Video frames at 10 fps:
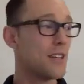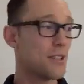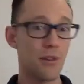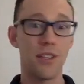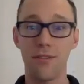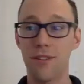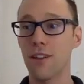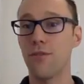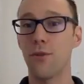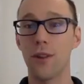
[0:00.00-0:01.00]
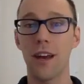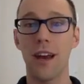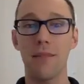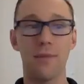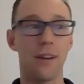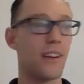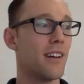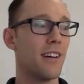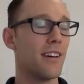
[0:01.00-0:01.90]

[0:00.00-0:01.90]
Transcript: specifically for that, but